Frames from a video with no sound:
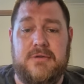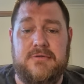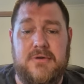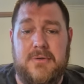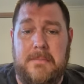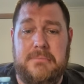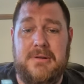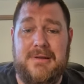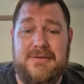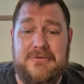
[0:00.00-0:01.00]
So
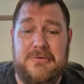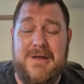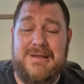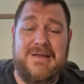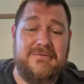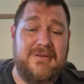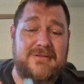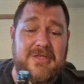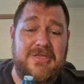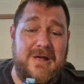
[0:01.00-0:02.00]
please do that. Give this
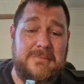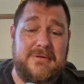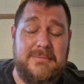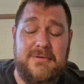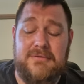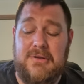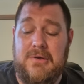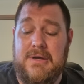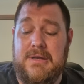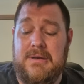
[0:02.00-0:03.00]
a thumbs up if you
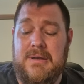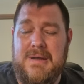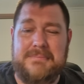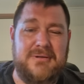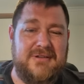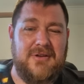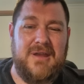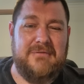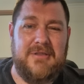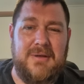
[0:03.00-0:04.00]
like it please don't
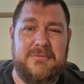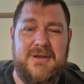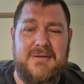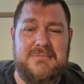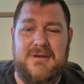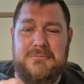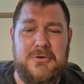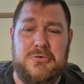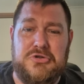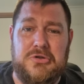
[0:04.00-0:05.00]
give it a thumbs down because we
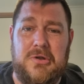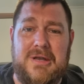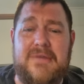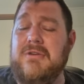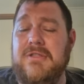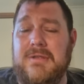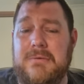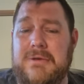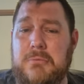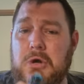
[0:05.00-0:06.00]
all should like everything that
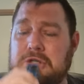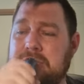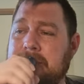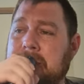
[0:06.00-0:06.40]
we watch.